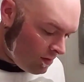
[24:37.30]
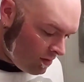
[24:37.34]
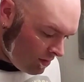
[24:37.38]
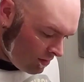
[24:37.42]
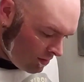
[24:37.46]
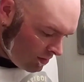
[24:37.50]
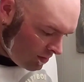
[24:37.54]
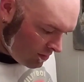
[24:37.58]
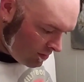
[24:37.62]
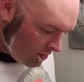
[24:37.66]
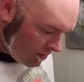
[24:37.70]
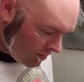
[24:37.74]
so I
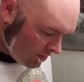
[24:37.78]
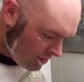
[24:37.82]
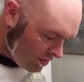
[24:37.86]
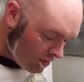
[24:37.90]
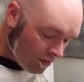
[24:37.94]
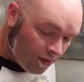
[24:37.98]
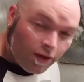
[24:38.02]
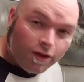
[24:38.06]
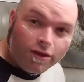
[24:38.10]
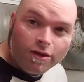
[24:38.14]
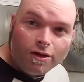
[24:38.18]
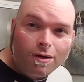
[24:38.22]
think that
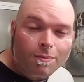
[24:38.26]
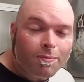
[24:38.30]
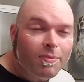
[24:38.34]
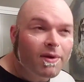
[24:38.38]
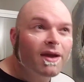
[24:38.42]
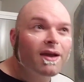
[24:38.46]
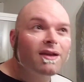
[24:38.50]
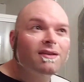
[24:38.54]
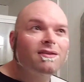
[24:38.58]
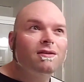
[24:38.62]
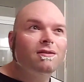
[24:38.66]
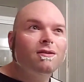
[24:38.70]
takes care of the
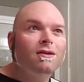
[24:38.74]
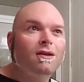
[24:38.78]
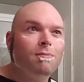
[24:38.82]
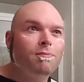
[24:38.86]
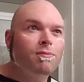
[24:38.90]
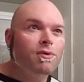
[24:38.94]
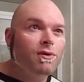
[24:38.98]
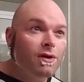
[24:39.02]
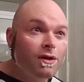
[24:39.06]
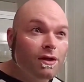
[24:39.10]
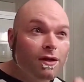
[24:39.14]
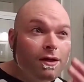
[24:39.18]
third pass.
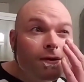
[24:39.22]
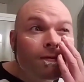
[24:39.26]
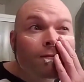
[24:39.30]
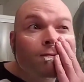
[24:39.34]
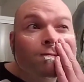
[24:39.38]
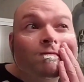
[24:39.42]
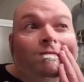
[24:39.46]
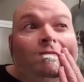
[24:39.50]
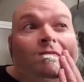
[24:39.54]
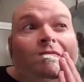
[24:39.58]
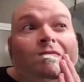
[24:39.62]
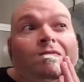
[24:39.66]
Looking pretty good.